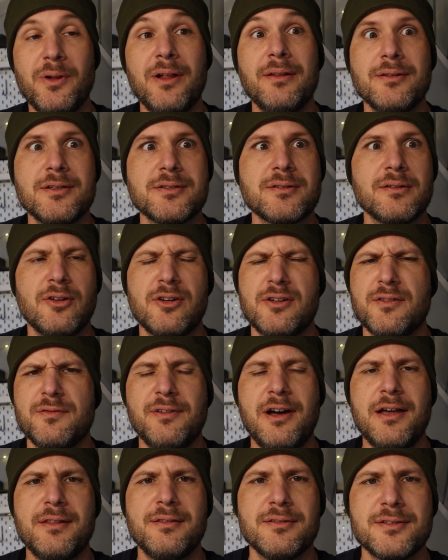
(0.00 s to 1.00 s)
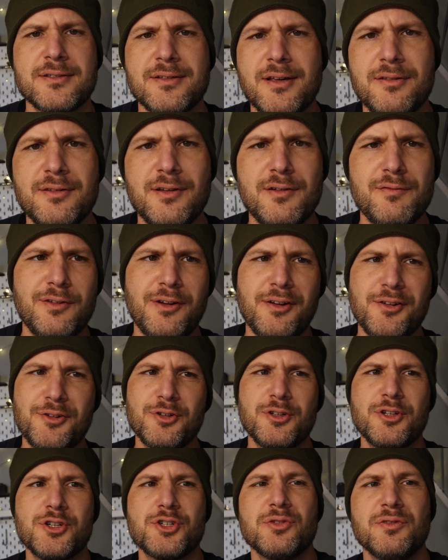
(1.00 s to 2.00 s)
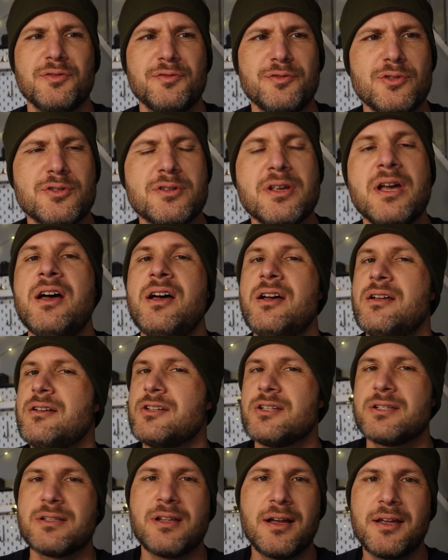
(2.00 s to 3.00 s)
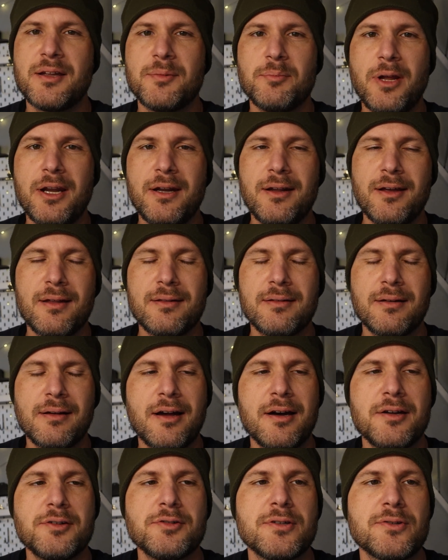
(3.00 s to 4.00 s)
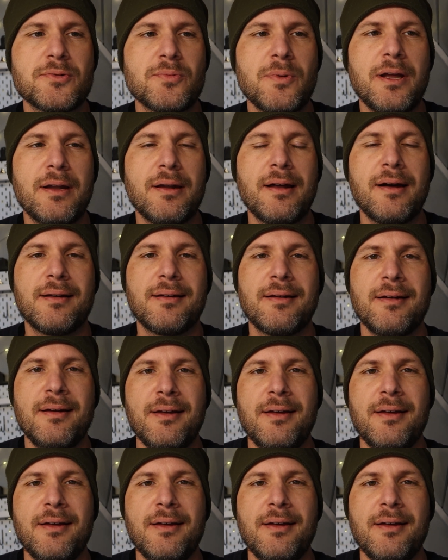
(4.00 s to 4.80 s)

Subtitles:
And there's a lot of other South African traditional foods, just like in many other countries, where like